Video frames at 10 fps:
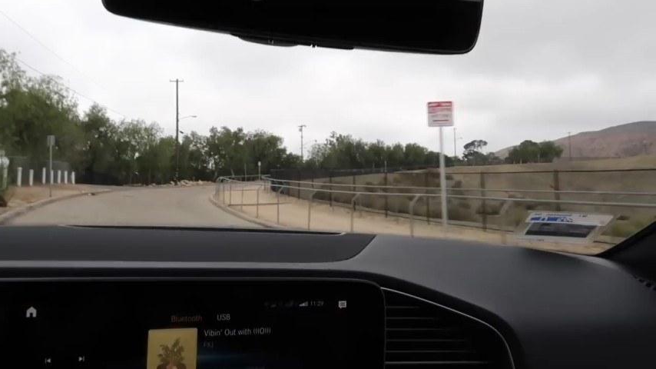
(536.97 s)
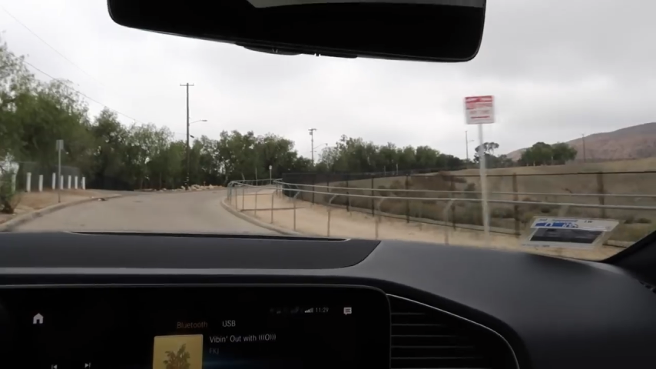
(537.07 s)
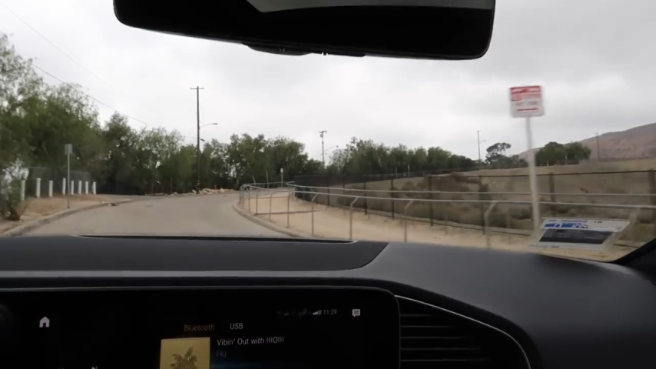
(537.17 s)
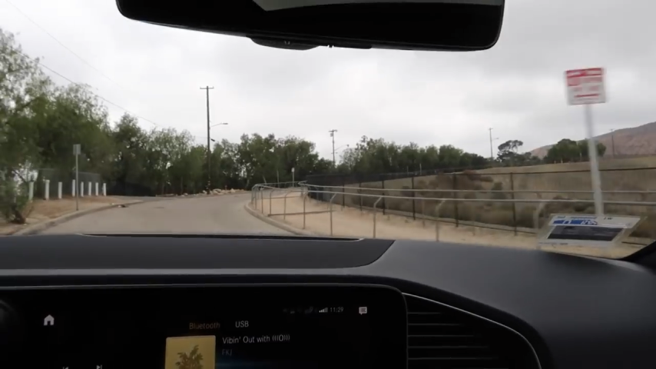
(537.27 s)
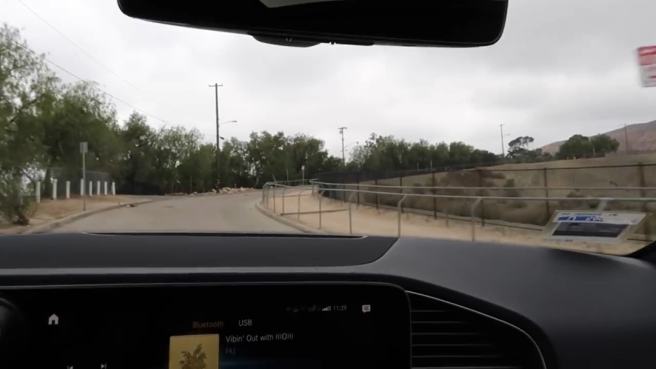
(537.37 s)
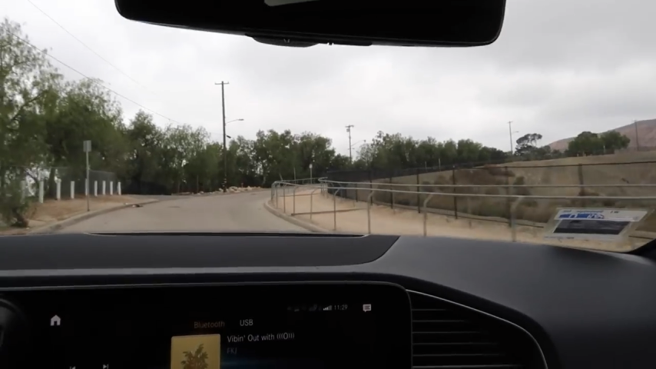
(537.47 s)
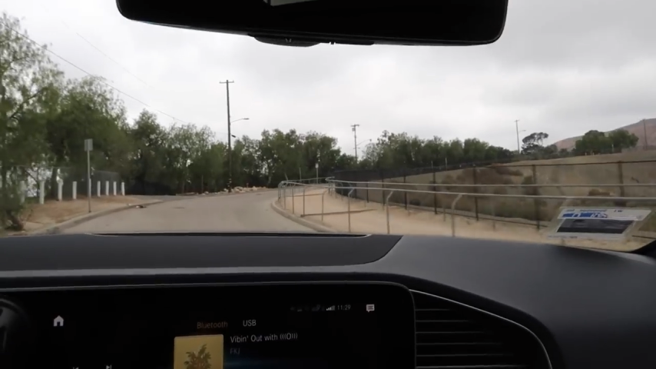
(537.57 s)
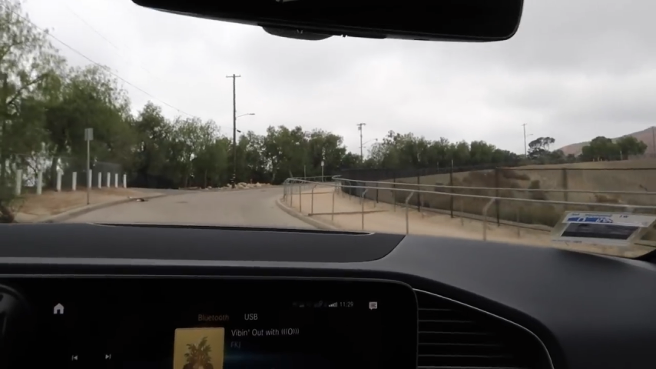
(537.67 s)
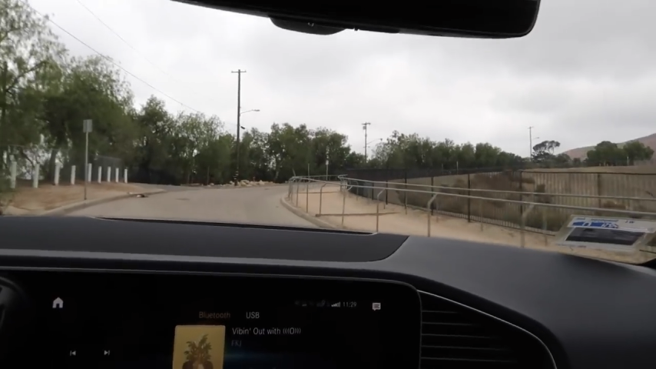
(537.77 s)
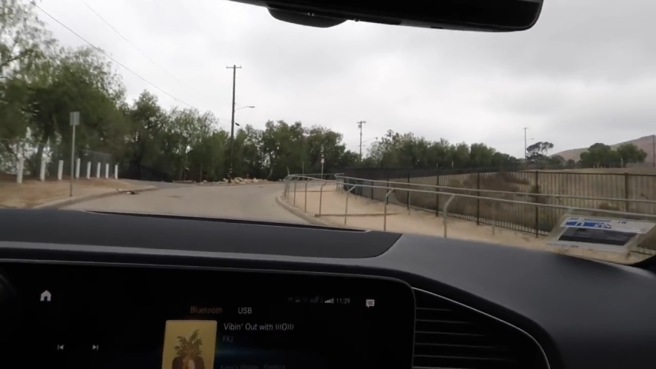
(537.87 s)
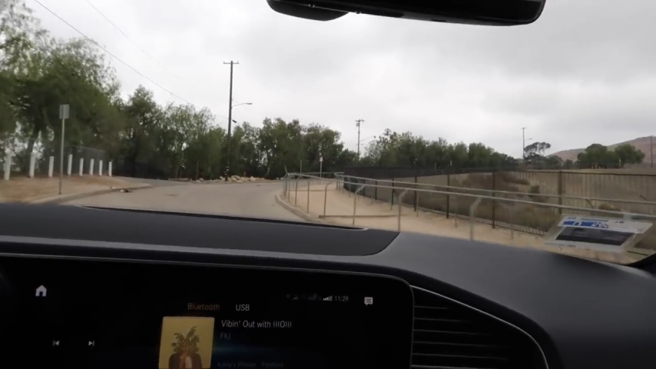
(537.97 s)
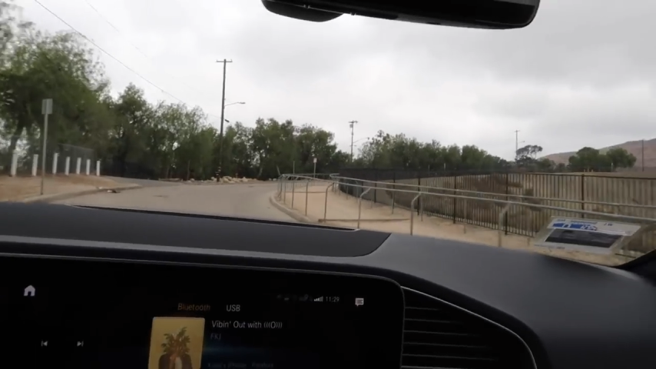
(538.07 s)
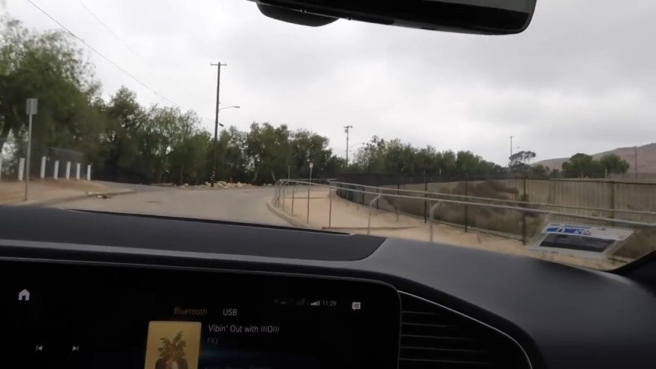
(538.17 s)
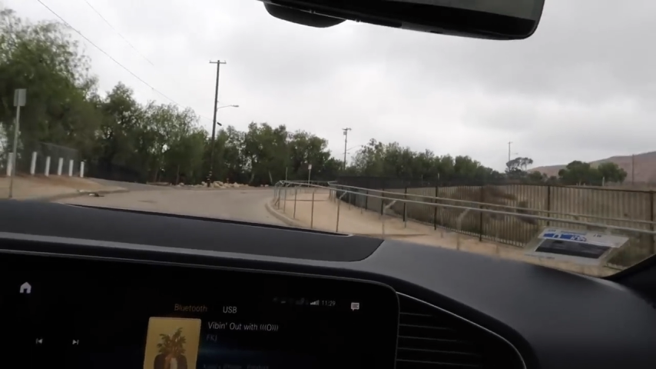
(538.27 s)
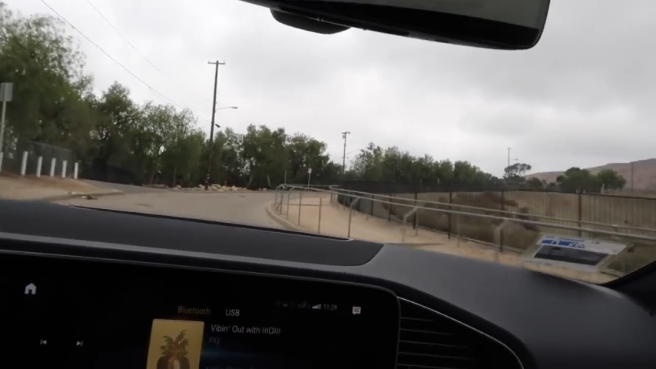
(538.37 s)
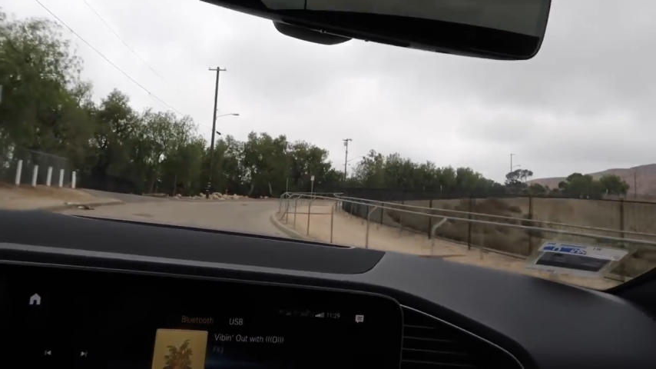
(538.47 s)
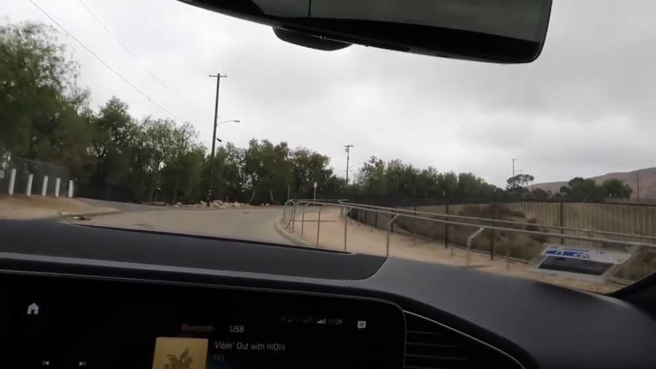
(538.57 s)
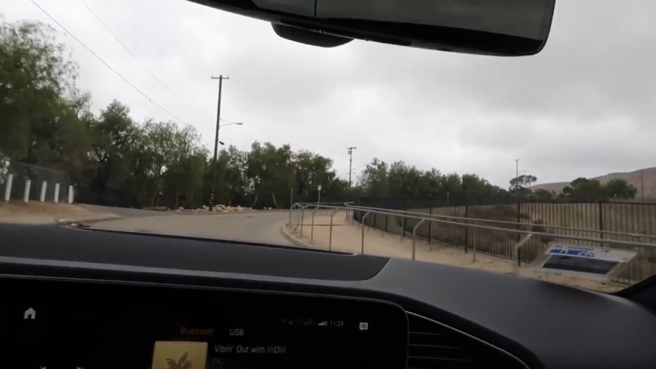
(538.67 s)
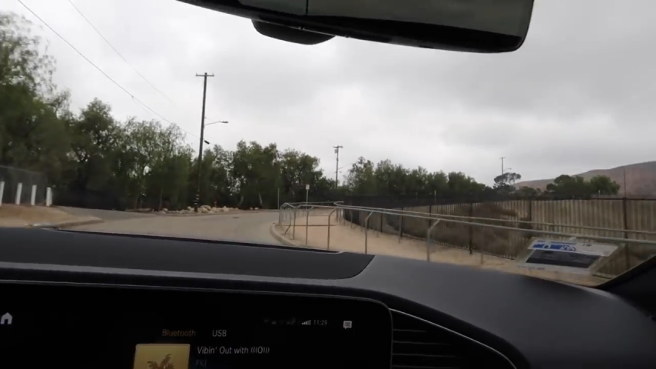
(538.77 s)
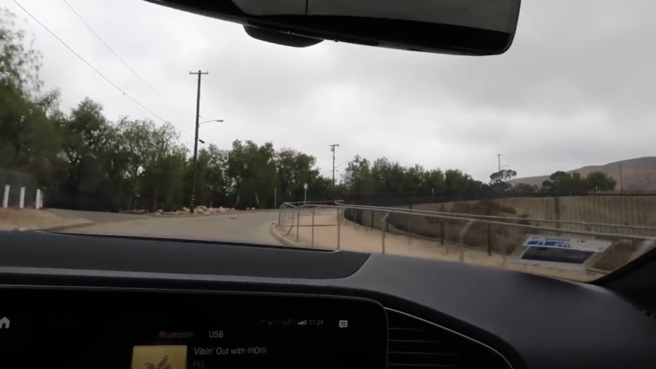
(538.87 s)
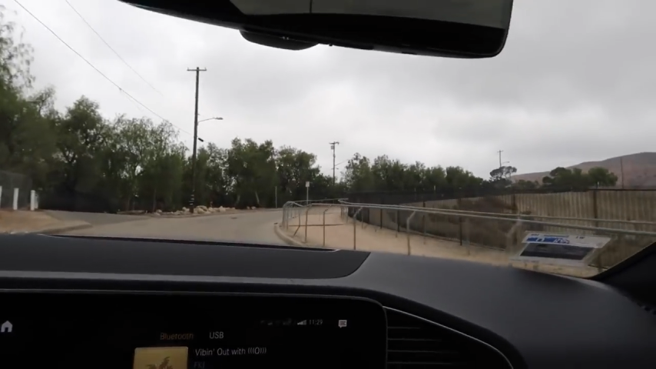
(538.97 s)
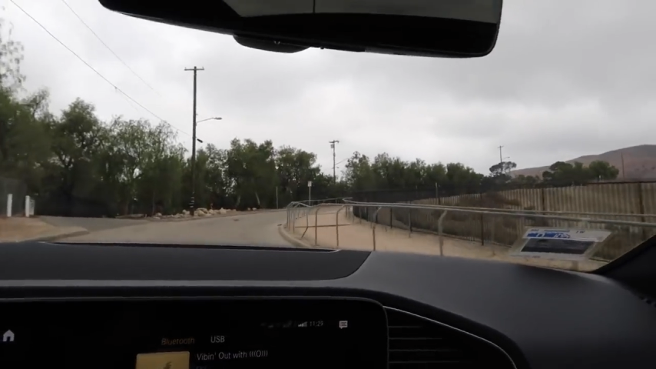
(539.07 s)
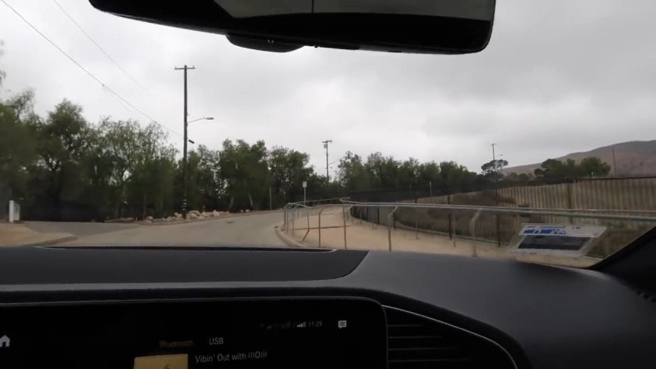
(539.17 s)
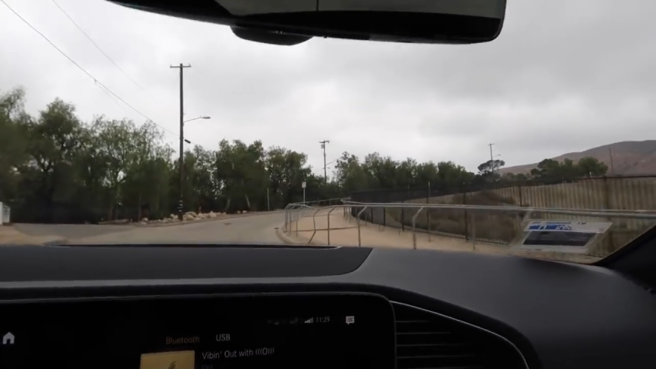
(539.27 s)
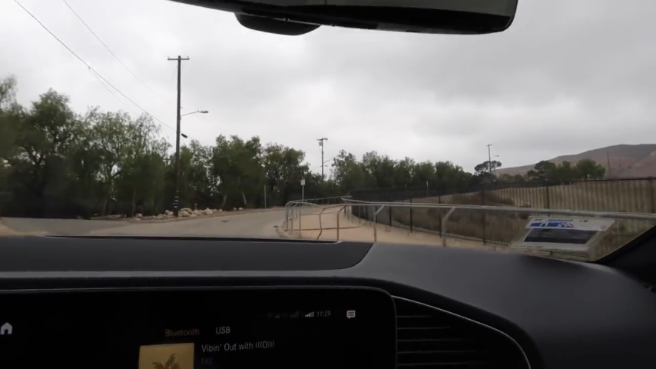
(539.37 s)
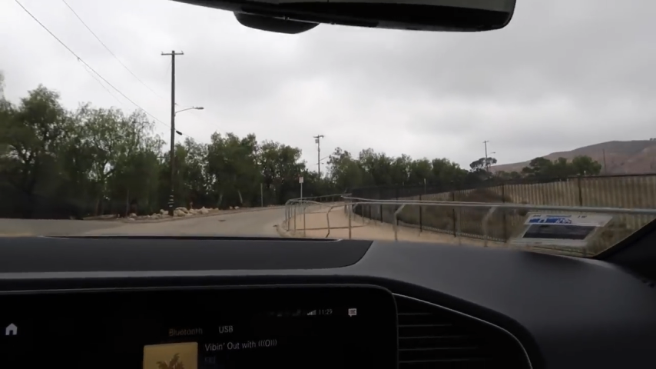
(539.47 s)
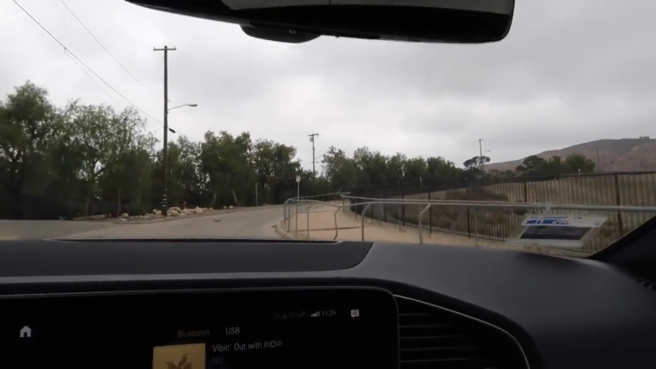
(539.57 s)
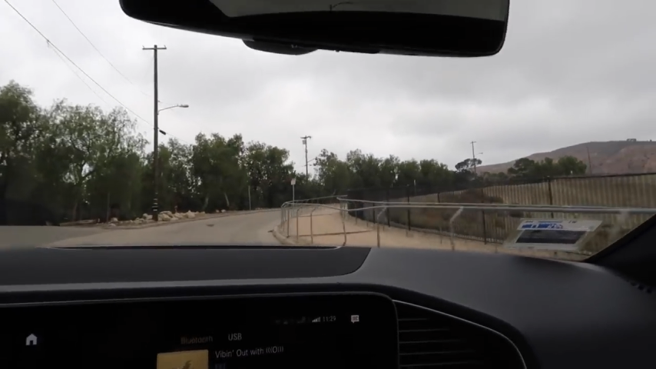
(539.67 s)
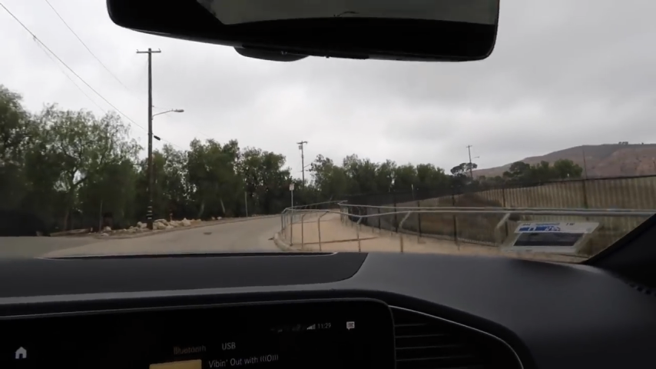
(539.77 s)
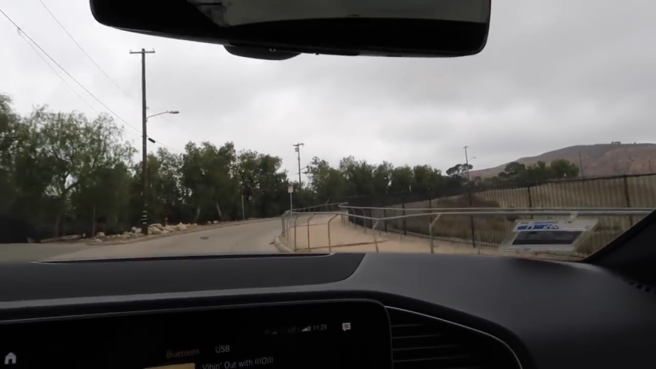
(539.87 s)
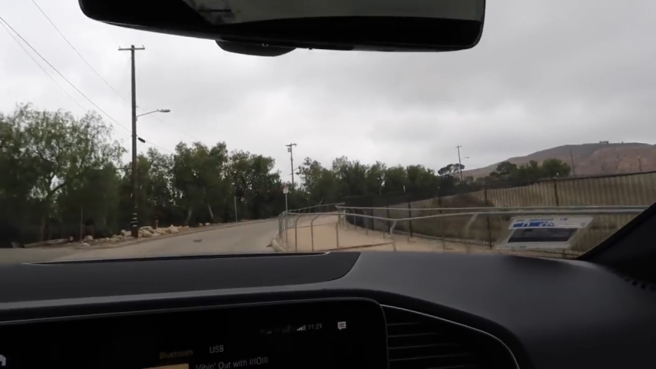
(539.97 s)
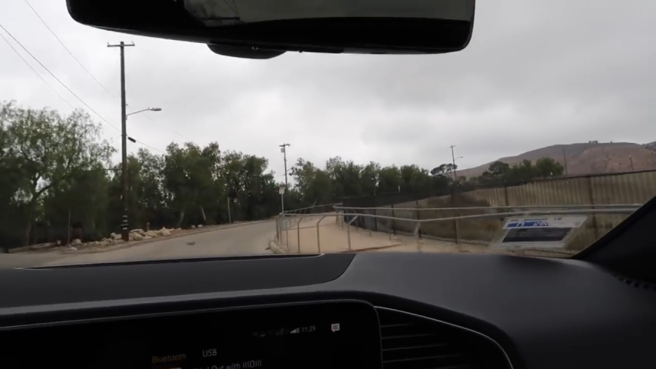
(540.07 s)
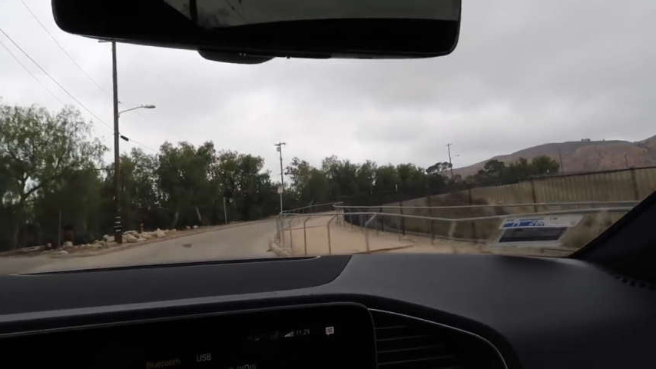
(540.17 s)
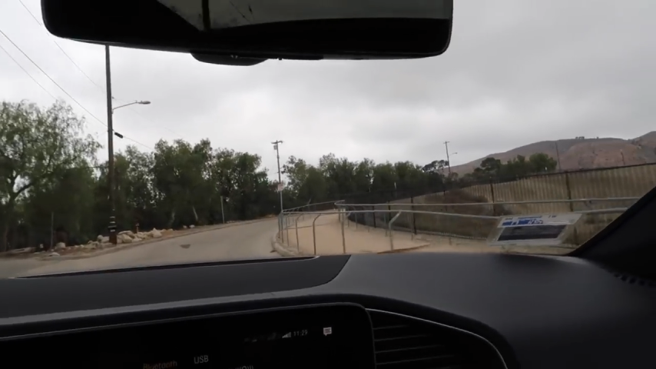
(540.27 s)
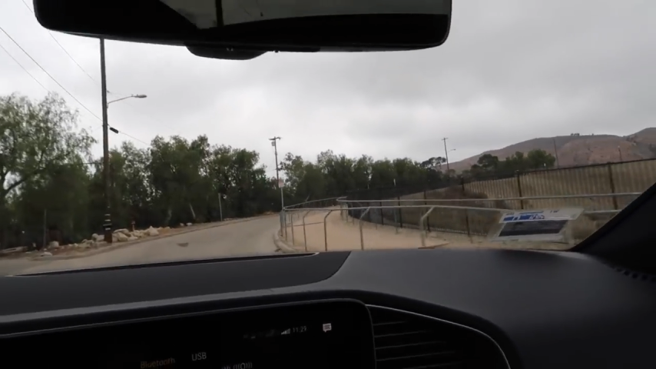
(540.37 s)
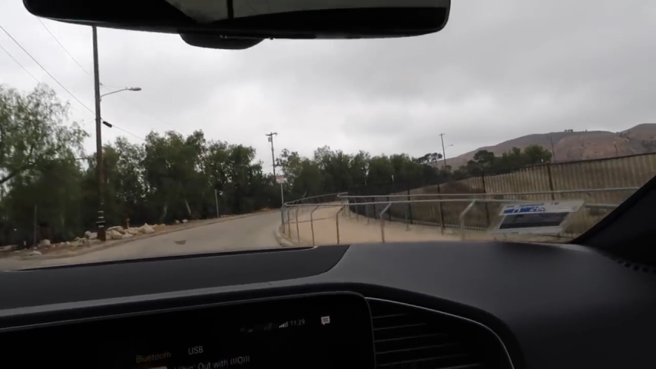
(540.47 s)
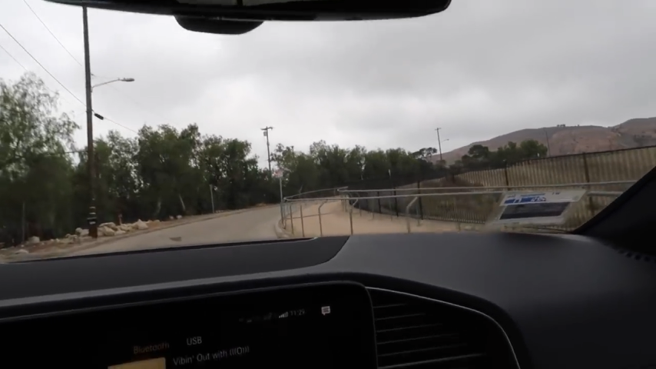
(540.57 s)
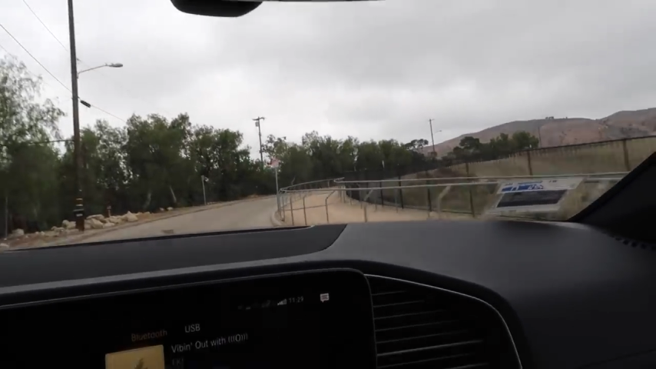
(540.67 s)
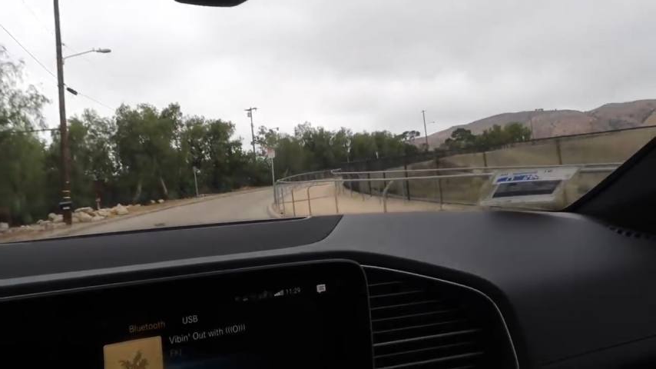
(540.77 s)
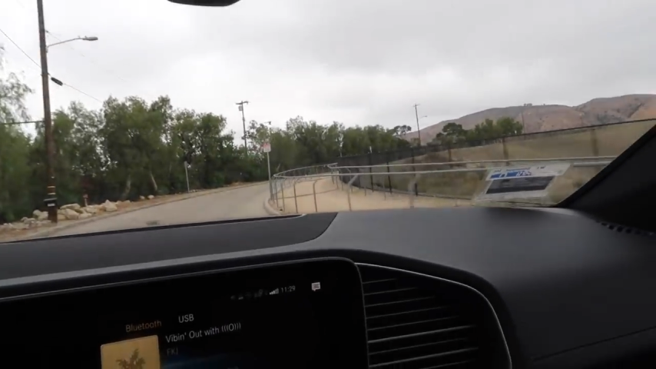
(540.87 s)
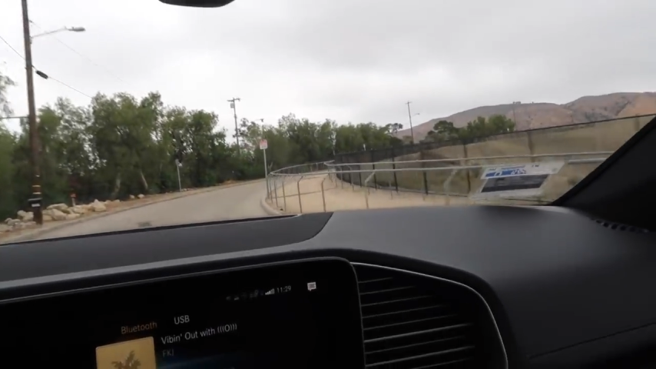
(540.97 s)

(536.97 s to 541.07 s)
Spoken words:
[unreadable: no face in view]